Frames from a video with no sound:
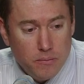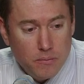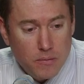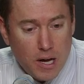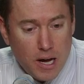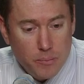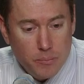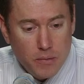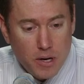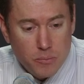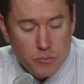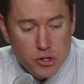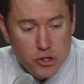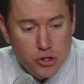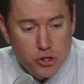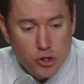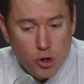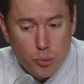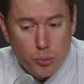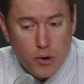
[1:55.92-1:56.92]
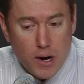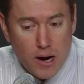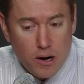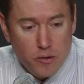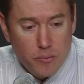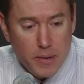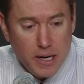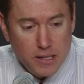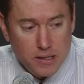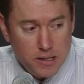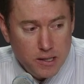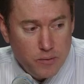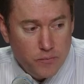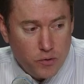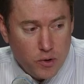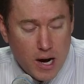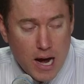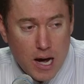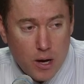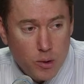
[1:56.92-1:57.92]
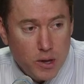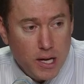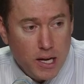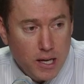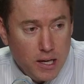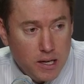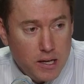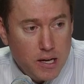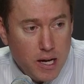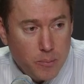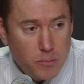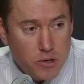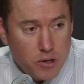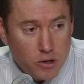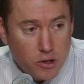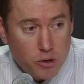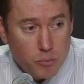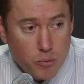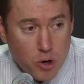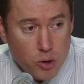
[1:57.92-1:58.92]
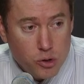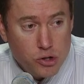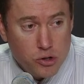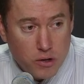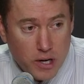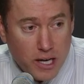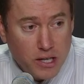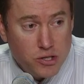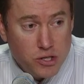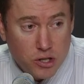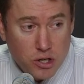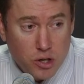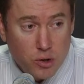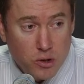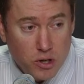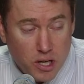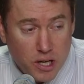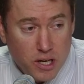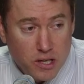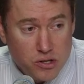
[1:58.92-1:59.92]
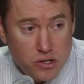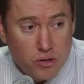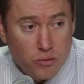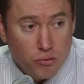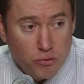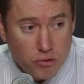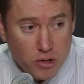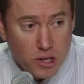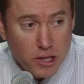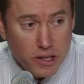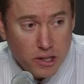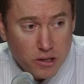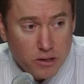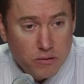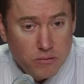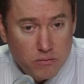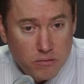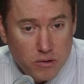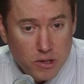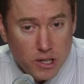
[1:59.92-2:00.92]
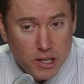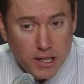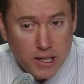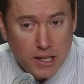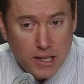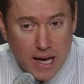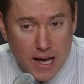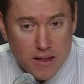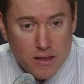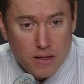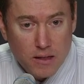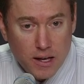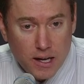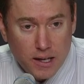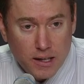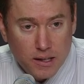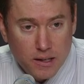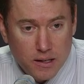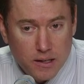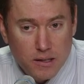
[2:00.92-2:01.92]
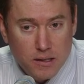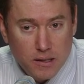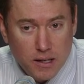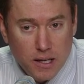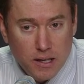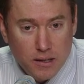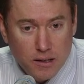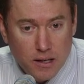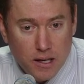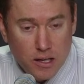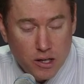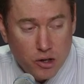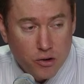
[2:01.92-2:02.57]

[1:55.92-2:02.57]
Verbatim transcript: I'm just so proud of my team for how they kept their composure and executed against a really, really athletic and